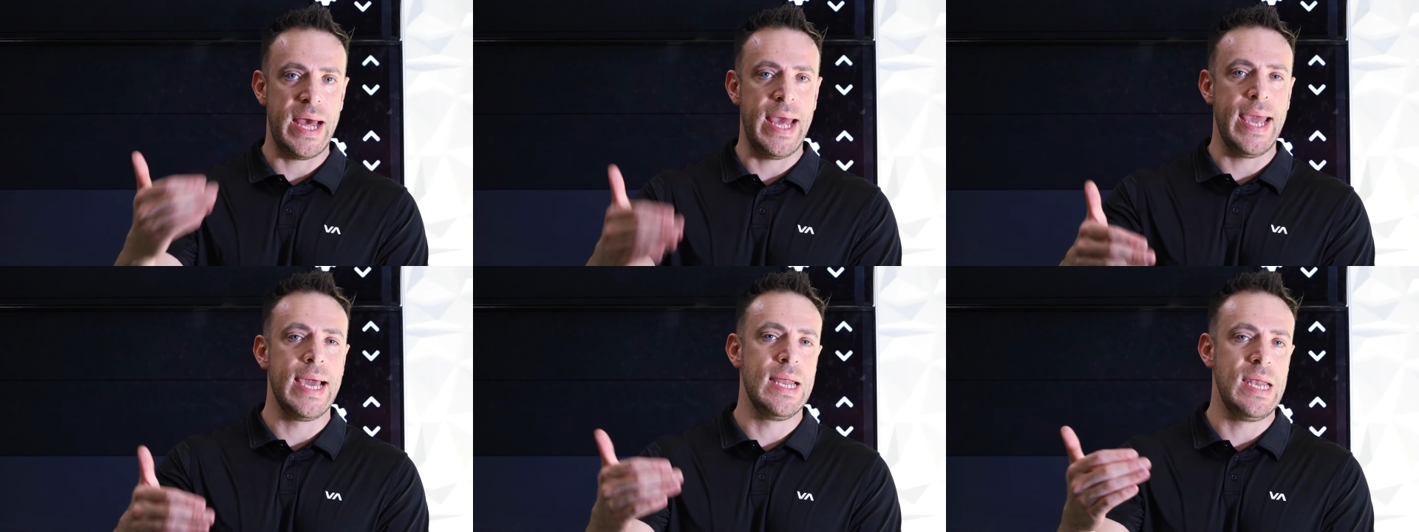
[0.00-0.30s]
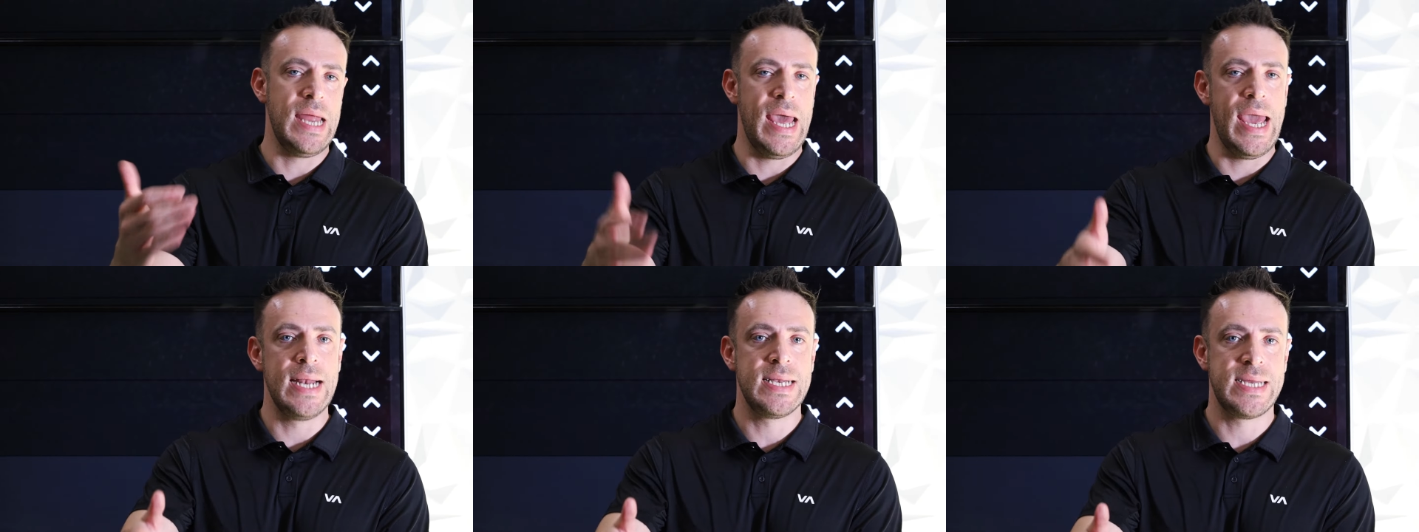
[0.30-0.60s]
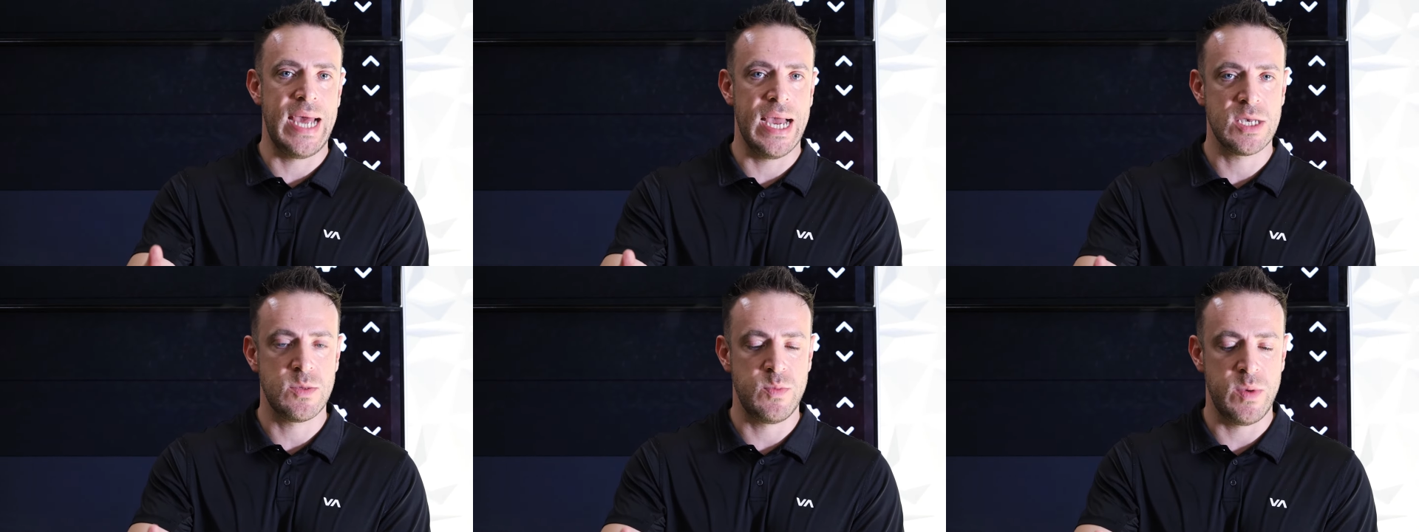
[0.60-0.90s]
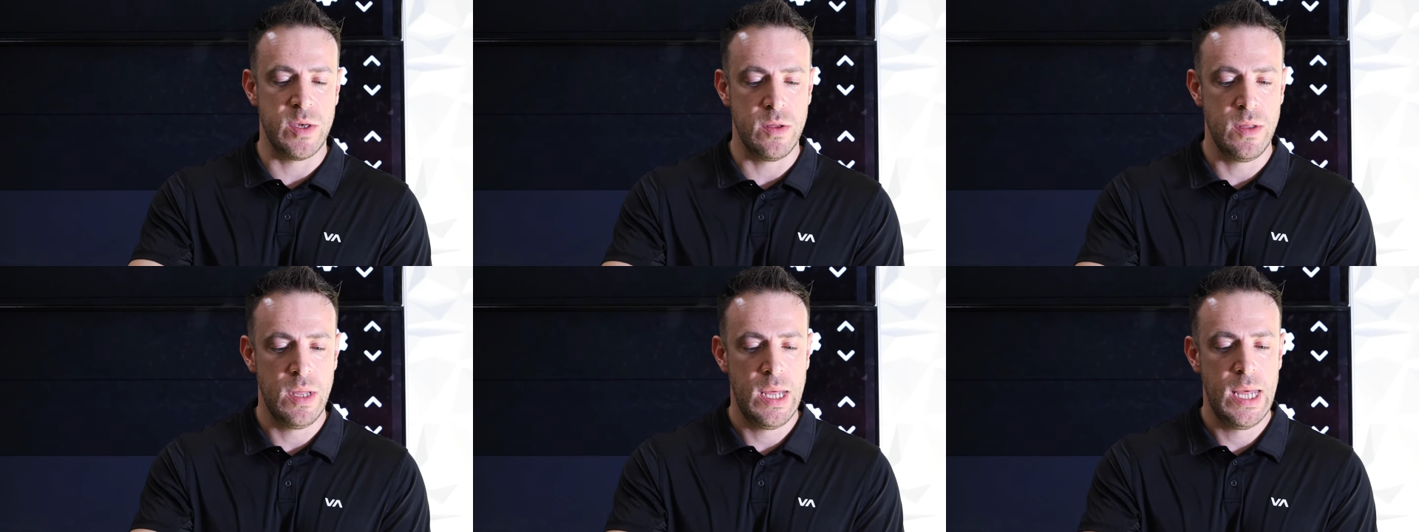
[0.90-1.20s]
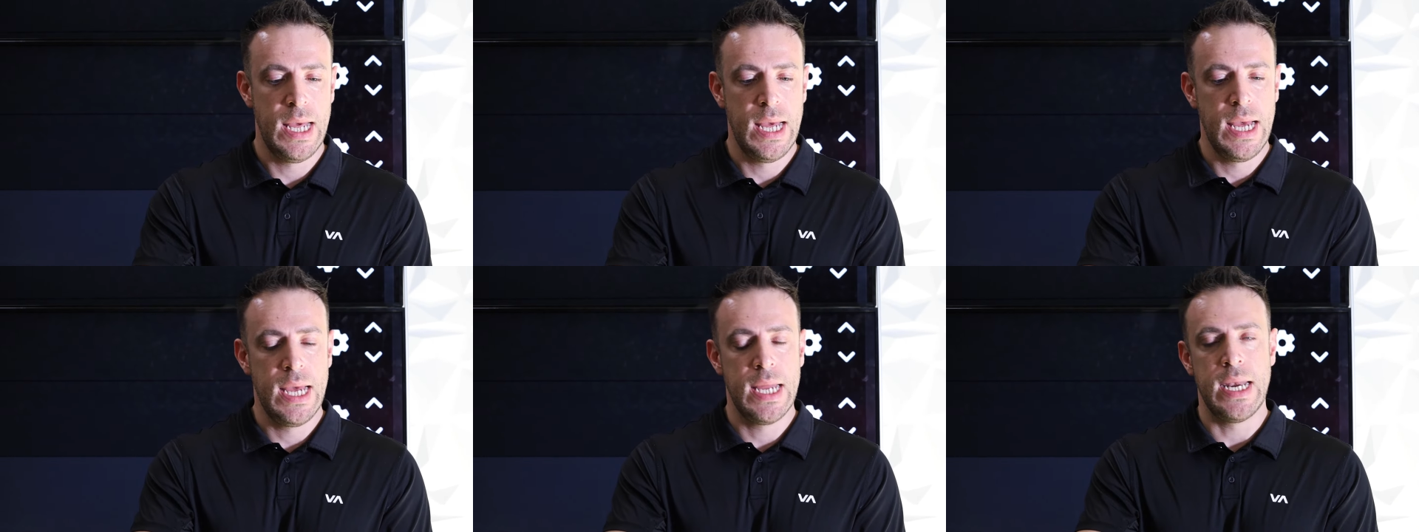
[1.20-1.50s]
paying a land tax bill.
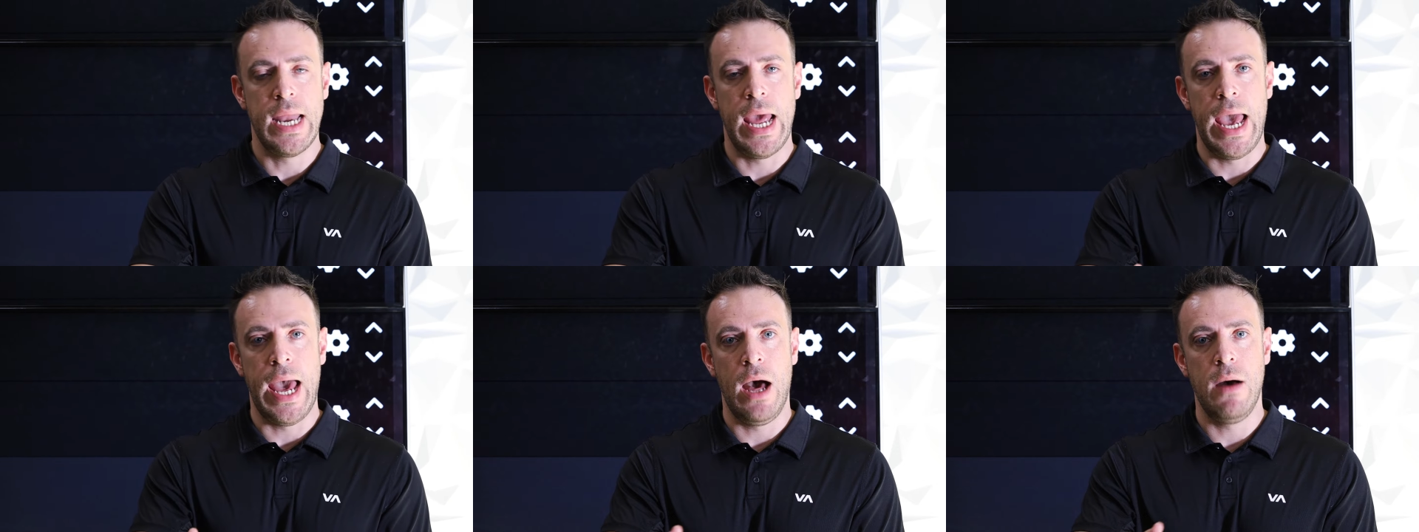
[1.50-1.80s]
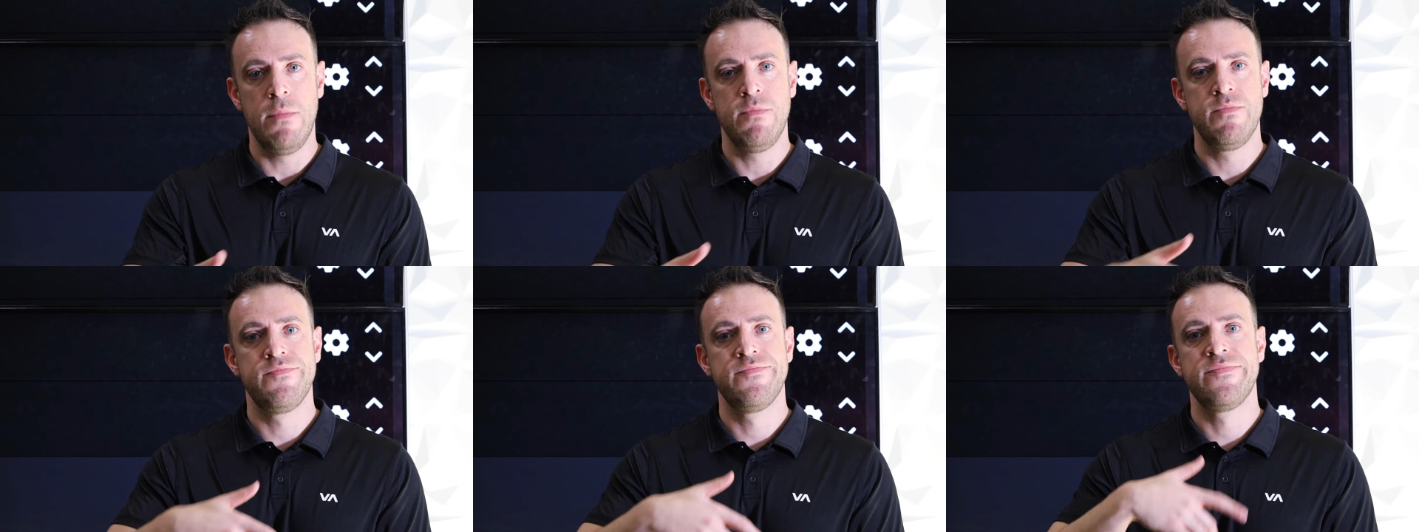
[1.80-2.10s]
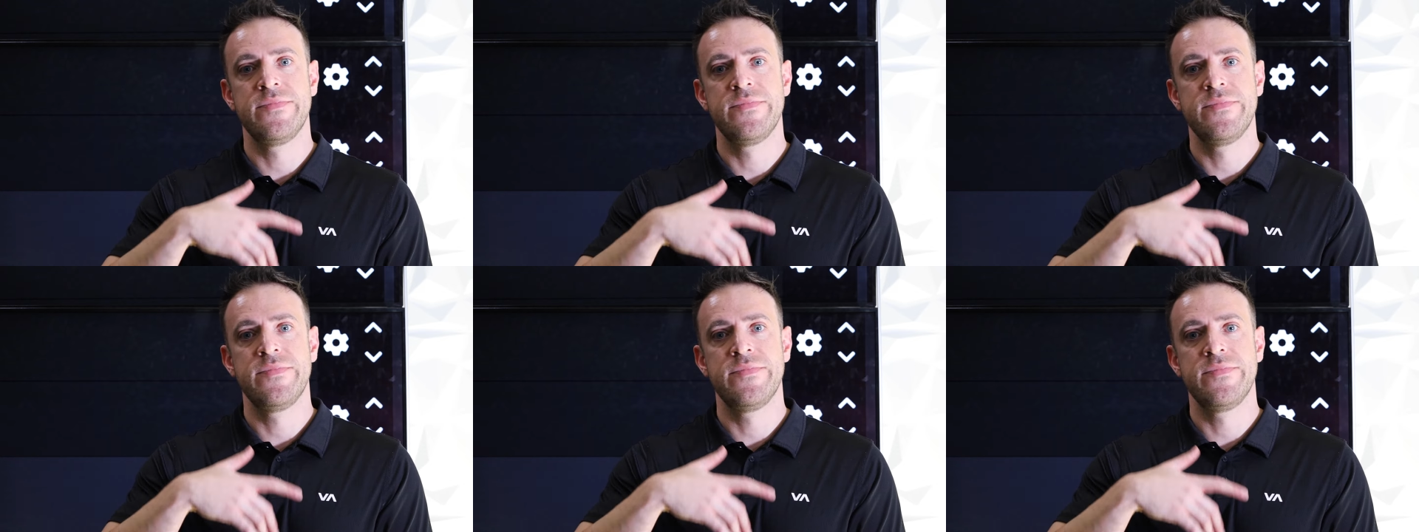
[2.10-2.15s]
Now,